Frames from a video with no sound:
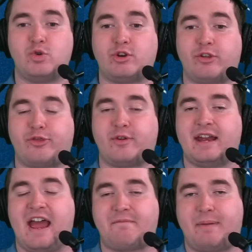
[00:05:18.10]
203 and a
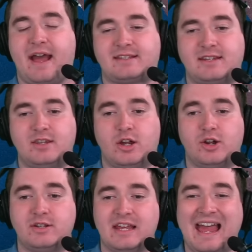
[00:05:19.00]
half passing
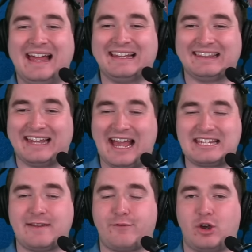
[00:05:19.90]
yards,
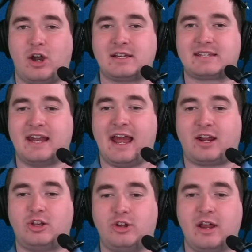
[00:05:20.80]
less for Austin
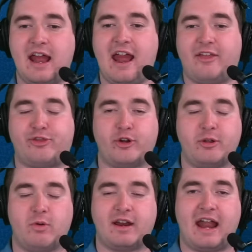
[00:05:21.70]
Ekeler at
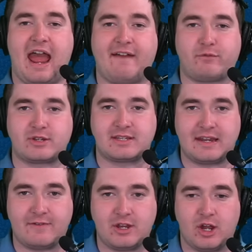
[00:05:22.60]
31 and a half
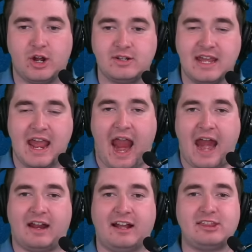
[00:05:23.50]
receiving yards,
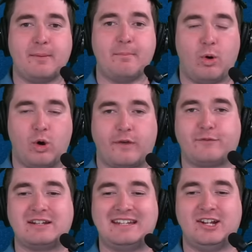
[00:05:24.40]
and I like the more
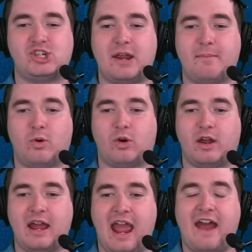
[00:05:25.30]
for DJ
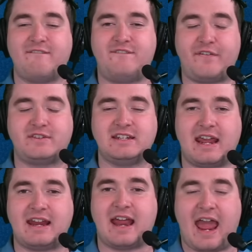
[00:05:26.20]
Moore at
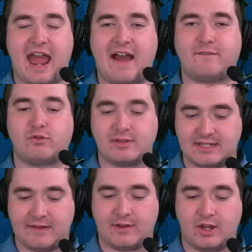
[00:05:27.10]
58 and a half
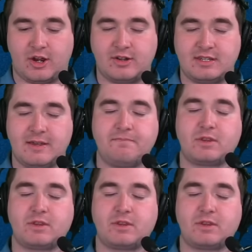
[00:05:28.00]
receiving yards.